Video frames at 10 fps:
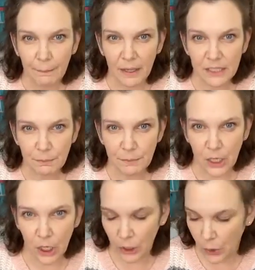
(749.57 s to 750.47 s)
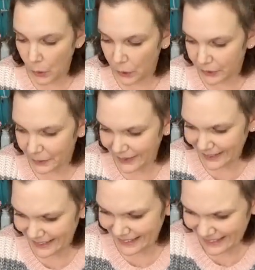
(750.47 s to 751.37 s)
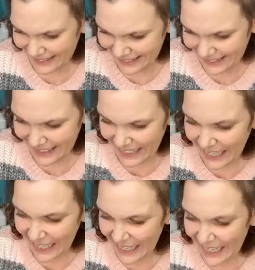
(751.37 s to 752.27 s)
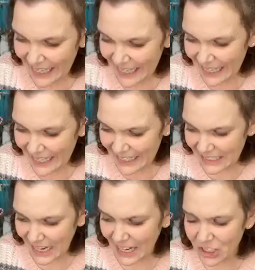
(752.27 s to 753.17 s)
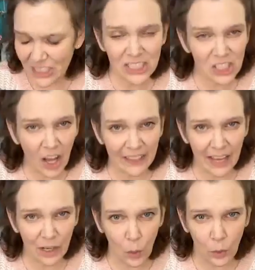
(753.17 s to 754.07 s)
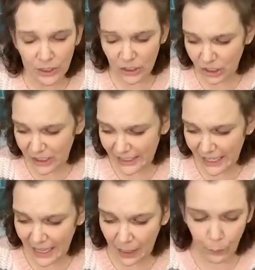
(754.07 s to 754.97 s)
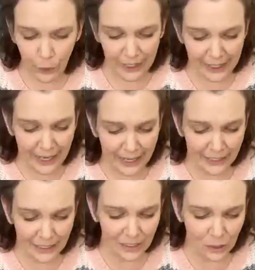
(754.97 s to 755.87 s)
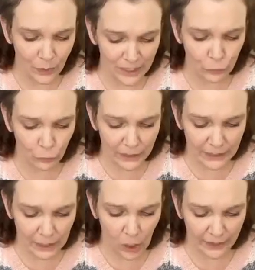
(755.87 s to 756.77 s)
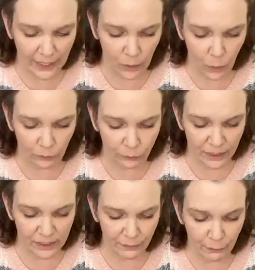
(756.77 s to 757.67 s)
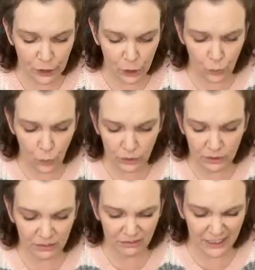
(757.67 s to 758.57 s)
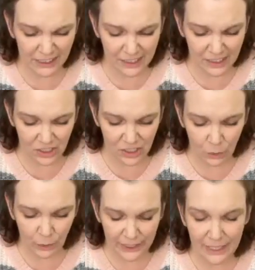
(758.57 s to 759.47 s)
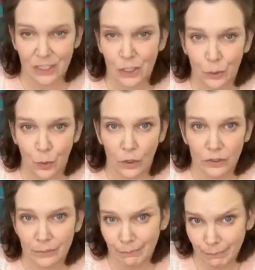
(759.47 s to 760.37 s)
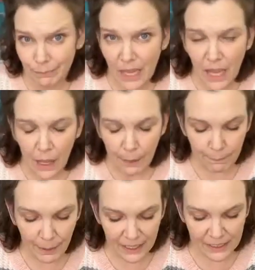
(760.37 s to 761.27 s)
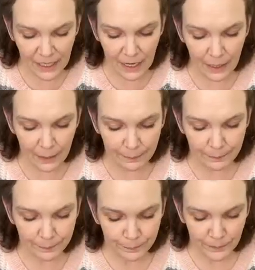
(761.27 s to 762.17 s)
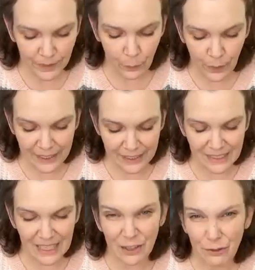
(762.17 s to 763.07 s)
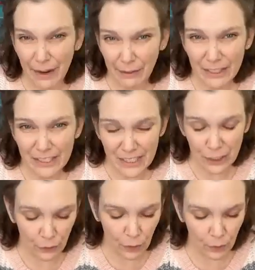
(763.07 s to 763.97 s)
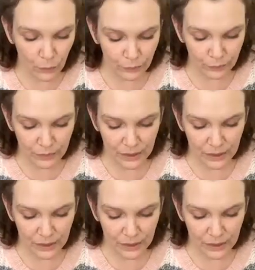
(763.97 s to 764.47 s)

Must be darn cold. It is. Actually, it's not that cold. I shouldn't say that. We're in Canada, so it's really not that cold for us. If it was too cold, it really doesn't snow when it gets too cold. But when it's like around the zero,